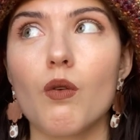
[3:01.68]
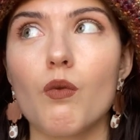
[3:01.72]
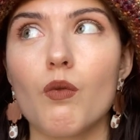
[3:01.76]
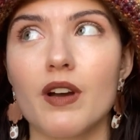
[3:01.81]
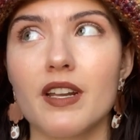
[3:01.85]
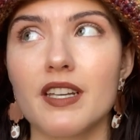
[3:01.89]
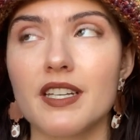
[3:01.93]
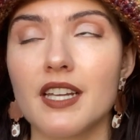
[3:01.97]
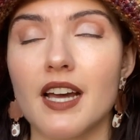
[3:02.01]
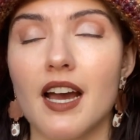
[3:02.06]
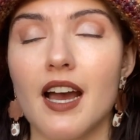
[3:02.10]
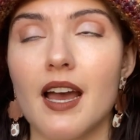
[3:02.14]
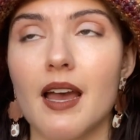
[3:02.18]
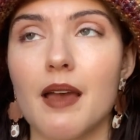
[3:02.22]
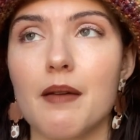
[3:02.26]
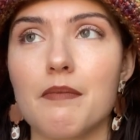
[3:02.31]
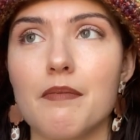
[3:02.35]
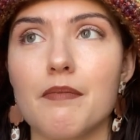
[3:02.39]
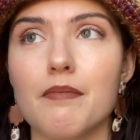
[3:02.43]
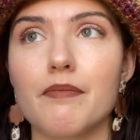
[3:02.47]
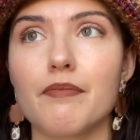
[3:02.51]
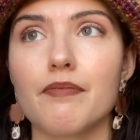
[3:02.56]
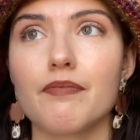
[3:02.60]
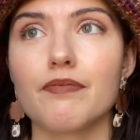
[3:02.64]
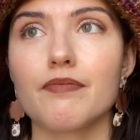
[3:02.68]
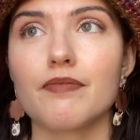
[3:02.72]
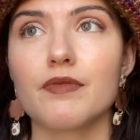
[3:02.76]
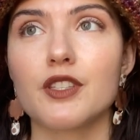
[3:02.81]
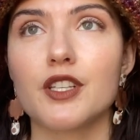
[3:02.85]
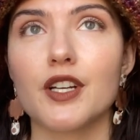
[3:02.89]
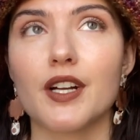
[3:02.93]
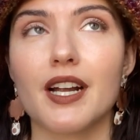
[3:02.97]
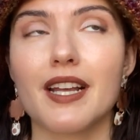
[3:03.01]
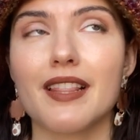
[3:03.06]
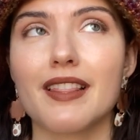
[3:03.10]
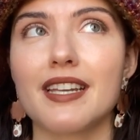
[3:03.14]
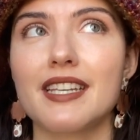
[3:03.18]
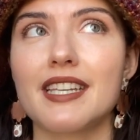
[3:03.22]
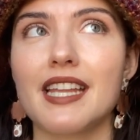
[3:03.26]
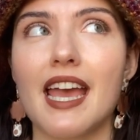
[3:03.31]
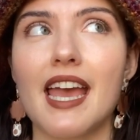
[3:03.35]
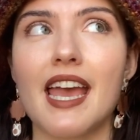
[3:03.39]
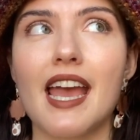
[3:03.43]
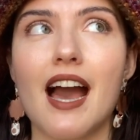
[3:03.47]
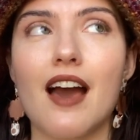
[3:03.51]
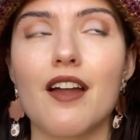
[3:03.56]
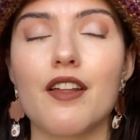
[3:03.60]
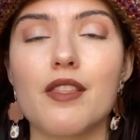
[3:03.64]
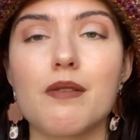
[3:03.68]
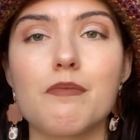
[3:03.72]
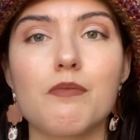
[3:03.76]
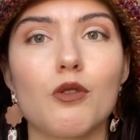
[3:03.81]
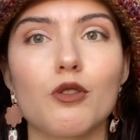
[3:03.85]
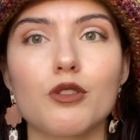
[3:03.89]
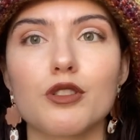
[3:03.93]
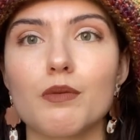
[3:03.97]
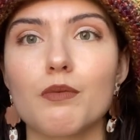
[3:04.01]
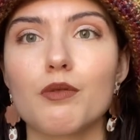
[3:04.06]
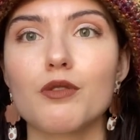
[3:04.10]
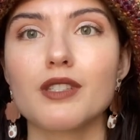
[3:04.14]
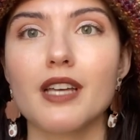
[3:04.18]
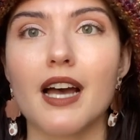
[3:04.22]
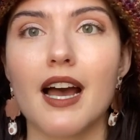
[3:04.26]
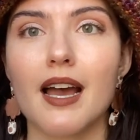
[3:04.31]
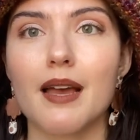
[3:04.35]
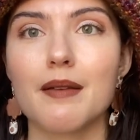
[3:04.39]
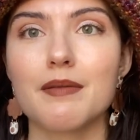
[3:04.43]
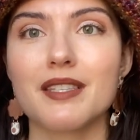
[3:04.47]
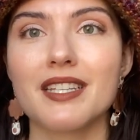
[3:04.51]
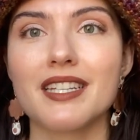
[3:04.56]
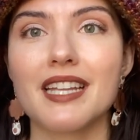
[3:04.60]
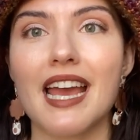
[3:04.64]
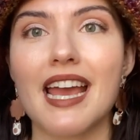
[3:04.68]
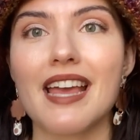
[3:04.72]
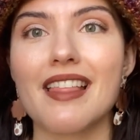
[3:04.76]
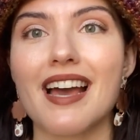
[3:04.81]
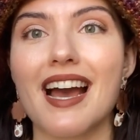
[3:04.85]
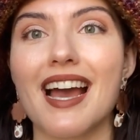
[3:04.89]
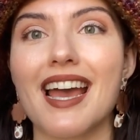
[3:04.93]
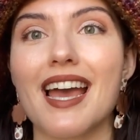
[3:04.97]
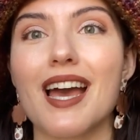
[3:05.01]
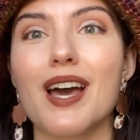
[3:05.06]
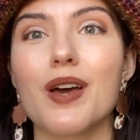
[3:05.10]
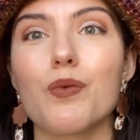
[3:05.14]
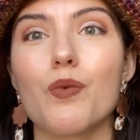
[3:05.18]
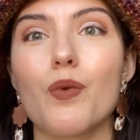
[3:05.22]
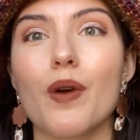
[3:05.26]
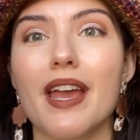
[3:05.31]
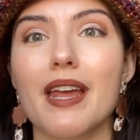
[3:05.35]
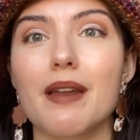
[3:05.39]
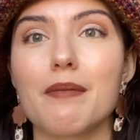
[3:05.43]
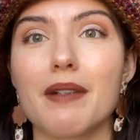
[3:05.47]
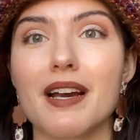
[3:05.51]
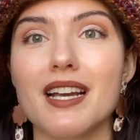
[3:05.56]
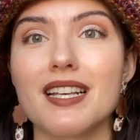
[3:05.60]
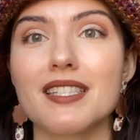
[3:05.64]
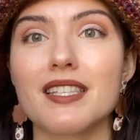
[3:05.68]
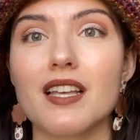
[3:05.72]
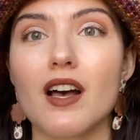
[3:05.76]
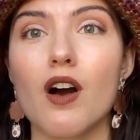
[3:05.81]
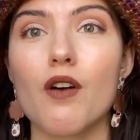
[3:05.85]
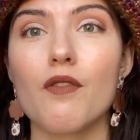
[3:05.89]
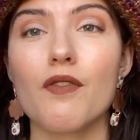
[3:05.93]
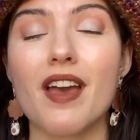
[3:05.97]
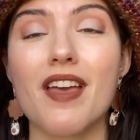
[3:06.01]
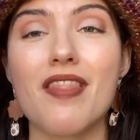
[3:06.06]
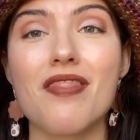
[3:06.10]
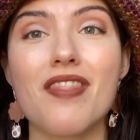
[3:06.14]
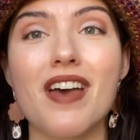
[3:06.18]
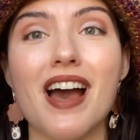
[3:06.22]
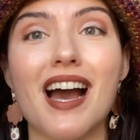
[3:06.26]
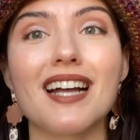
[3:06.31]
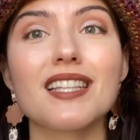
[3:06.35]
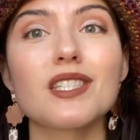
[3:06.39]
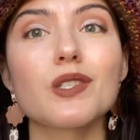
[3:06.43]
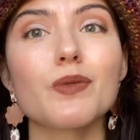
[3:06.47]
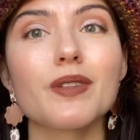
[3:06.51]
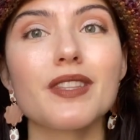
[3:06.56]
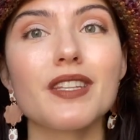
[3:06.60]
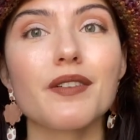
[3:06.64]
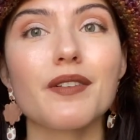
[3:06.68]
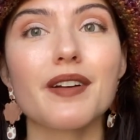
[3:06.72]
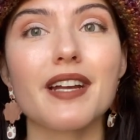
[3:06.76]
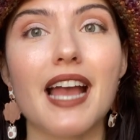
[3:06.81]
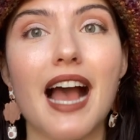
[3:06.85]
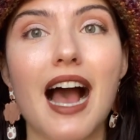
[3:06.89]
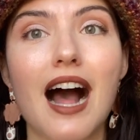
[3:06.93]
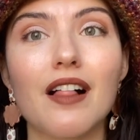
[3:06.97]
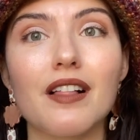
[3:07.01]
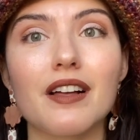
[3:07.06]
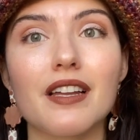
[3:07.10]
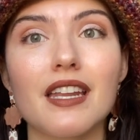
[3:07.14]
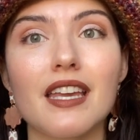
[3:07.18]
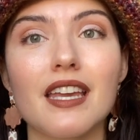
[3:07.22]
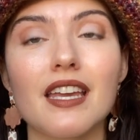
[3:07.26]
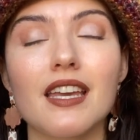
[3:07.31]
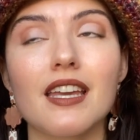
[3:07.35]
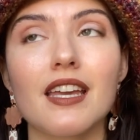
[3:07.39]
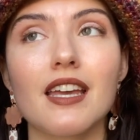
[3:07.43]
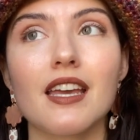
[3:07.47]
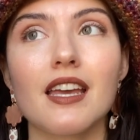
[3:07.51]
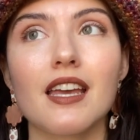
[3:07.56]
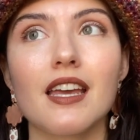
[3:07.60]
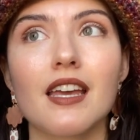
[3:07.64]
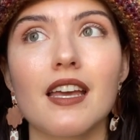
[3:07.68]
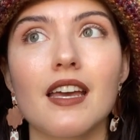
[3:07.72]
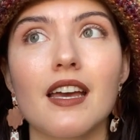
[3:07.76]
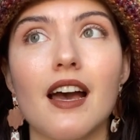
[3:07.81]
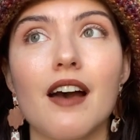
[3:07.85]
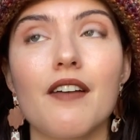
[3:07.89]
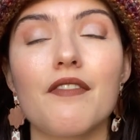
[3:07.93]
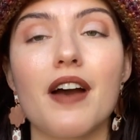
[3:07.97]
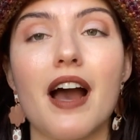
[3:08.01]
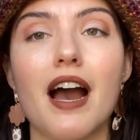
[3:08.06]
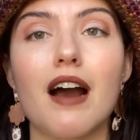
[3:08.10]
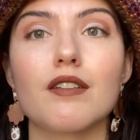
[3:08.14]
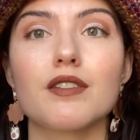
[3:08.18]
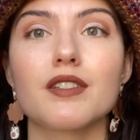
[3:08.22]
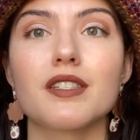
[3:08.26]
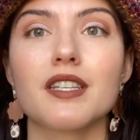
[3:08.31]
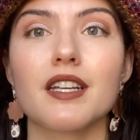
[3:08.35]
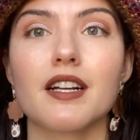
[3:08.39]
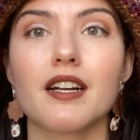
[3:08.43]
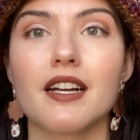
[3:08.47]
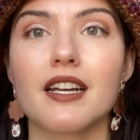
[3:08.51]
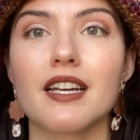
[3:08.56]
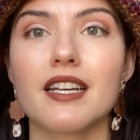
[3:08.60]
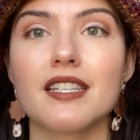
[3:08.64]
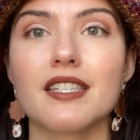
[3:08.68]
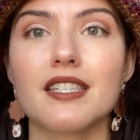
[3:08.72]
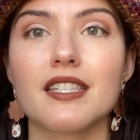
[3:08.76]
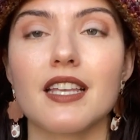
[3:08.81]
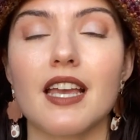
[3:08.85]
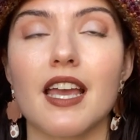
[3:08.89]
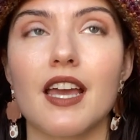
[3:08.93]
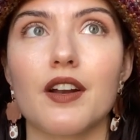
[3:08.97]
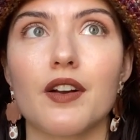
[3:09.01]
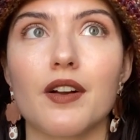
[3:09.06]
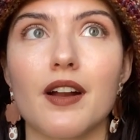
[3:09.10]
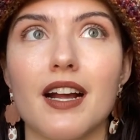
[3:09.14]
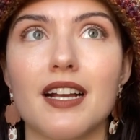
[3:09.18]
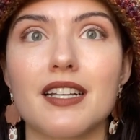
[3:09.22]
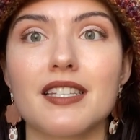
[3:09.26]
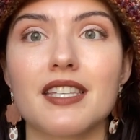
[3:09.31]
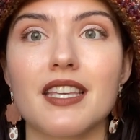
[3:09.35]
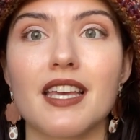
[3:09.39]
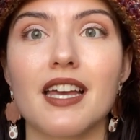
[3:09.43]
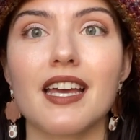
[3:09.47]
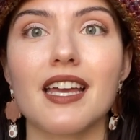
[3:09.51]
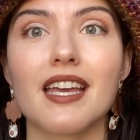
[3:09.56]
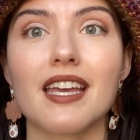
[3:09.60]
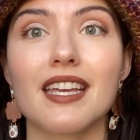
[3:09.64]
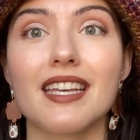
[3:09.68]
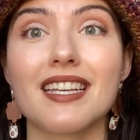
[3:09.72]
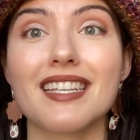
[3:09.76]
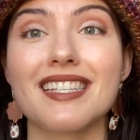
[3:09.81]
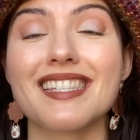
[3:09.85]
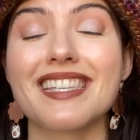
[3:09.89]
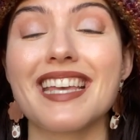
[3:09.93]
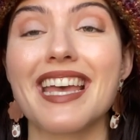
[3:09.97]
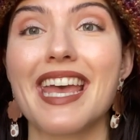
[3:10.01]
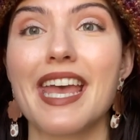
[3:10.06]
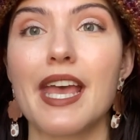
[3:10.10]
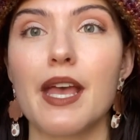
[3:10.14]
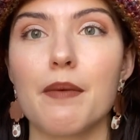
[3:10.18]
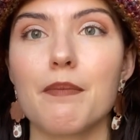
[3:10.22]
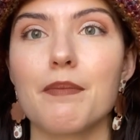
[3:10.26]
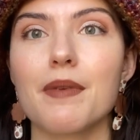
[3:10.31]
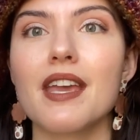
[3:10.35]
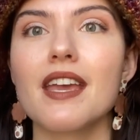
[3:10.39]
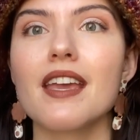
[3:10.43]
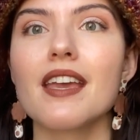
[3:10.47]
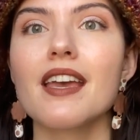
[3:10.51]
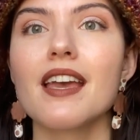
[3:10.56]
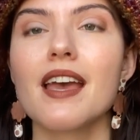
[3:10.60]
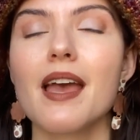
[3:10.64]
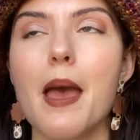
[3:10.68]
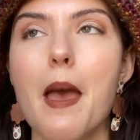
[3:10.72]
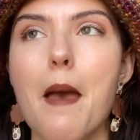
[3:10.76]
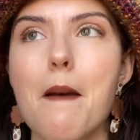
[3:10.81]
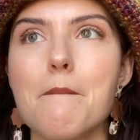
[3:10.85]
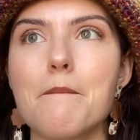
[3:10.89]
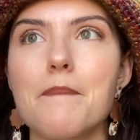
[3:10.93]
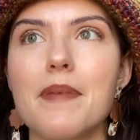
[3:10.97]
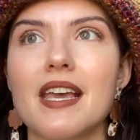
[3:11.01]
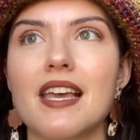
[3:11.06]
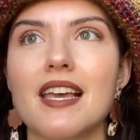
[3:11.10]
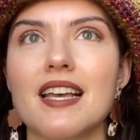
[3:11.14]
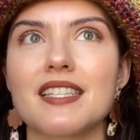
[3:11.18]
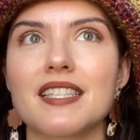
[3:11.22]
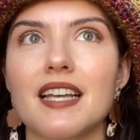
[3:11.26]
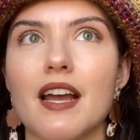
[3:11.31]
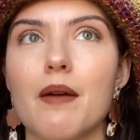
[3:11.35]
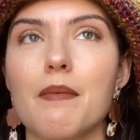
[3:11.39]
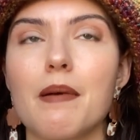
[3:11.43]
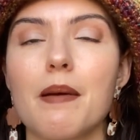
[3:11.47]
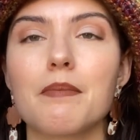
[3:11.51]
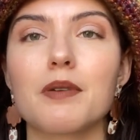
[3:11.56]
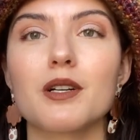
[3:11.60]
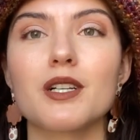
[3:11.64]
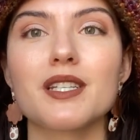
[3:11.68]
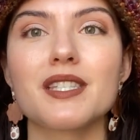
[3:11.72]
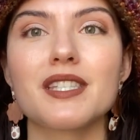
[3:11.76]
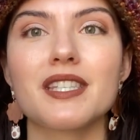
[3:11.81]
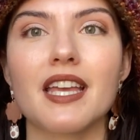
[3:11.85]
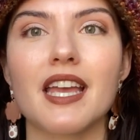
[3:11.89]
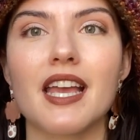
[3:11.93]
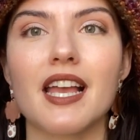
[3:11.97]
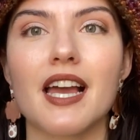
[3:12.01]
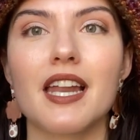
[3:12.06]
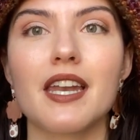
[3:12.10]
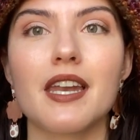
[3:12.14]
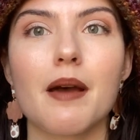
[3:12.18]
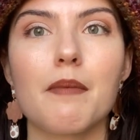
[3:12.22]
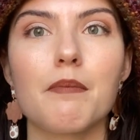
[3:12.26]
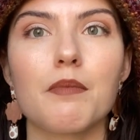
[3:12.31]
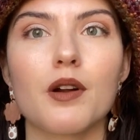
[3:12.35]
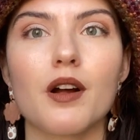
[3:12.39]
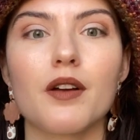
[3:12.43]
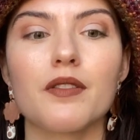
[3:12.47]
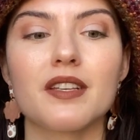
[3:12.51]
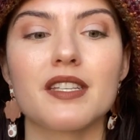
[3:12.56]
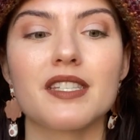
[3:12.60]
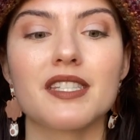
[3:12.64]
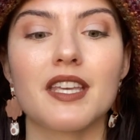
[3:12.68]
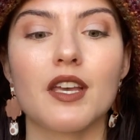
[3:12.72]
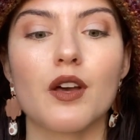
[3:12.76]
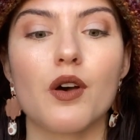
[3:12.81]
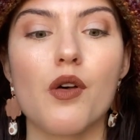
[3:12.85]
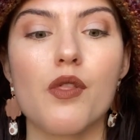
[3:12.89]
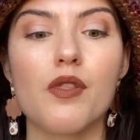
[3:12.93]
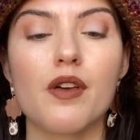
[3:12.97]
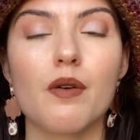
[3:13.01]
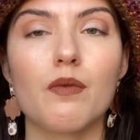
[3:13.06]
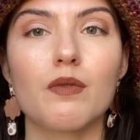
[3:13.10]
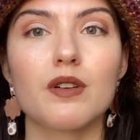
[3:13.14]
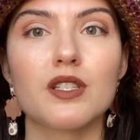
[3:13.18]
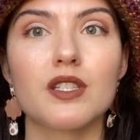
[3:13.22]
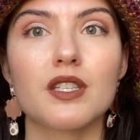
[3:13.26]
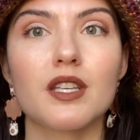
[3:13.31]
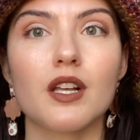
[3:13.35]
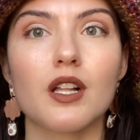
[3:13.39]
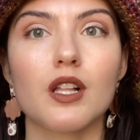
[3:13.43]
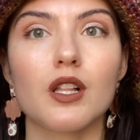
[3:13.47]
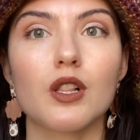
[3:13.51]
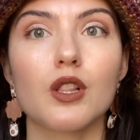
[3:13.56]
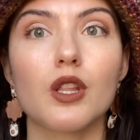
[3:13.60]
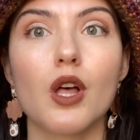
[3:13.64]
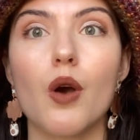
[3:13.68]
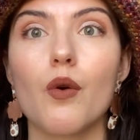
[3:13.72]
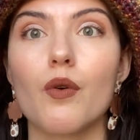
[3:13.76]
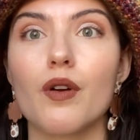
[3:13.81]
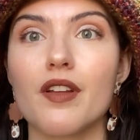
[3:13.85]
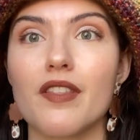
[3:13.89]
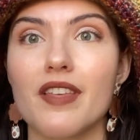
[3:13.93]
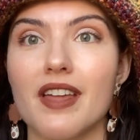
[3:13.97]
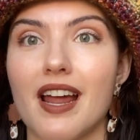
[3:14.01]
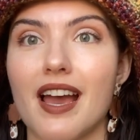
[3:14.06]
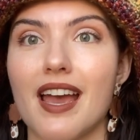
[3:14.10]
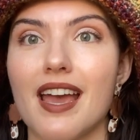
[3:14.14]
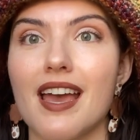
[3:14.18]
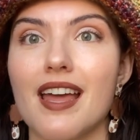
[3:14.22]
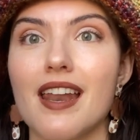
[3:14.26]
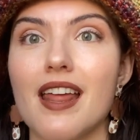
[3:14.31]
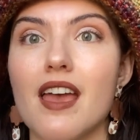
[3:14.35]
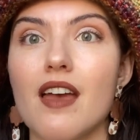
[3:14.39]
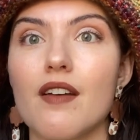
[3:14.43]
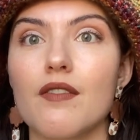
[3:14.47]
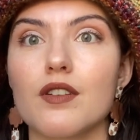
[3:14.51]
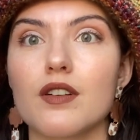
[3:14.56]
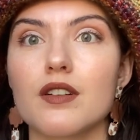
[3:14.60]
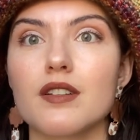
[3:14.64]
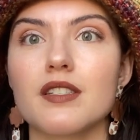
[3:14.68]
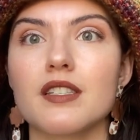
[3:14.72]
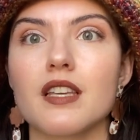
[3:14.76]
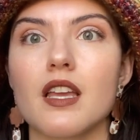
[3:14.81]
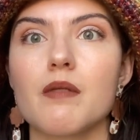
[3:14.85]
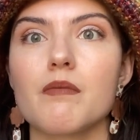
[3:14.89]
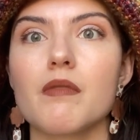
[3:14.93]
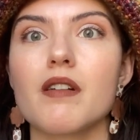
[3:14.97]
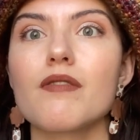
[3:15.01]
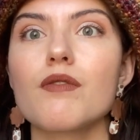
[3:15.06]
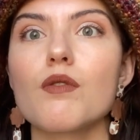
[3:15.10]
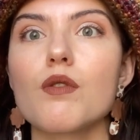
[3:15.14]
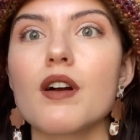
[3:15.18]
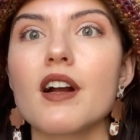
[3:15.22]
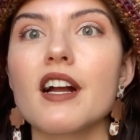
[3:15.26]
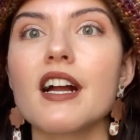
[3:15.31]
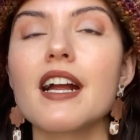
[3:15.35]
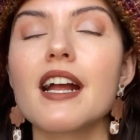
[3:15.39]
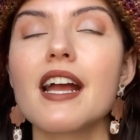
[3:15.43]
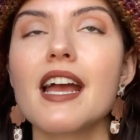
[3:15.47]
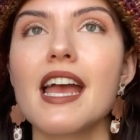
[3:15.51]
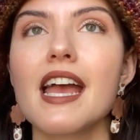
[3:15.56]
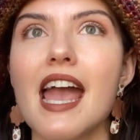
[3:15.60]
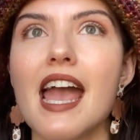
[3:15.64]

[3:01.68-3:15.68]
one time during the day, out of the multiple times a day that I had weighed myself. And that's when the reality of how serious anorexia is hit me, because I remember seeing a number on the scale that was lower than I had ever seen before.